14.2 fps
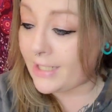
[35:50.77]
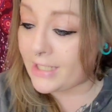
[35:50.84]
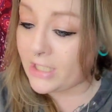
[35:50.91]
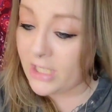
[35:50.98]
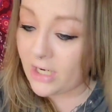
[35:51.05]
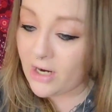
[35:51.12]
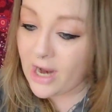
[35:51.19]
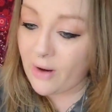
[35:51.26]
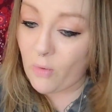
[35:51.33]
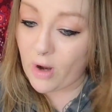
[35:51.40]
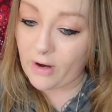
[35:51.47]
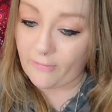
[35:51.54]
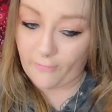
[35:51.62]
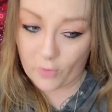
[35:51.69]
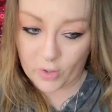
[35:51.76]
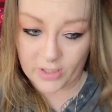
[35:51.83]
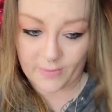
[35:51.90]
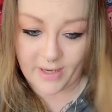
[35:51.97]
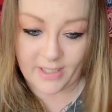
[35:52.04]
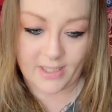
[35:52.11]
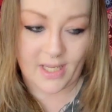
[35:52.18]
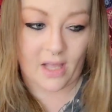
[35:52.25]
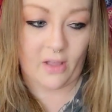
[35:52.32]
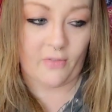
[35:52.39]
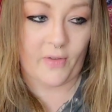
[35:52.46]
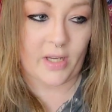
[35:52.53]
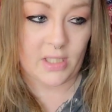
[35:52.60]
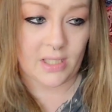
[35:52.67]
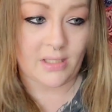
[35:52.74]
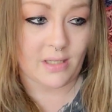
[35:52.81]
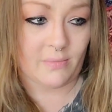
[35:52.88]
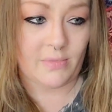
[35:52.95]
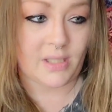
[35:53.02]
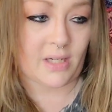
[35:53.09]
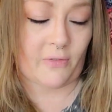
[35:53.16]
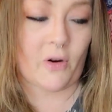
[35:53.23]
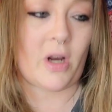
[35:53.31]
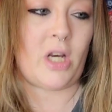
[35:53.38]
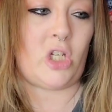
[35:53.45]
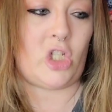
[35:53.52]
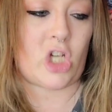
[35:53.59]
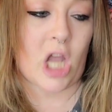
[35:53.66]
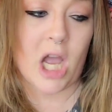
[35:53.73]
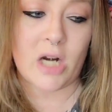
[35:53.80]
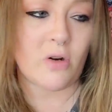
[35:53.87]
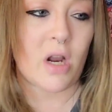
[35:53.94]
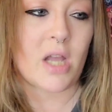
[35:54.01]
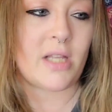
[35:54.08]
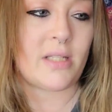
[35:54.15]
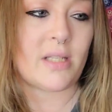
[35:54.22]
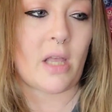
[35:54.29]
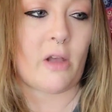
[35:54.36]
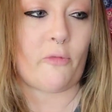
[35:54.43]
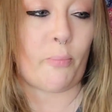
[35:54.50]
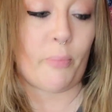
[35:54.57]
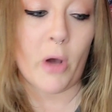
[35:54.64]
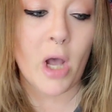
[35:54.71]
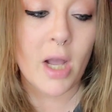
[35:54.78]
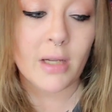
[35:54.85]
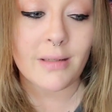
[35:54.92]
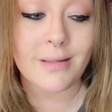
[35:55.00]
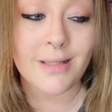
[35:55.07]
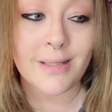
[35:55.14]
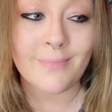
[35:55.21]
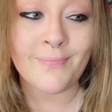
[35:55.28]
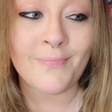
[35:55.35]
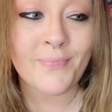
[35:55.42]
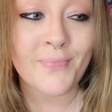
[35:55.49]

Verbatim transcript: this year I want to force myself into some different genres of books,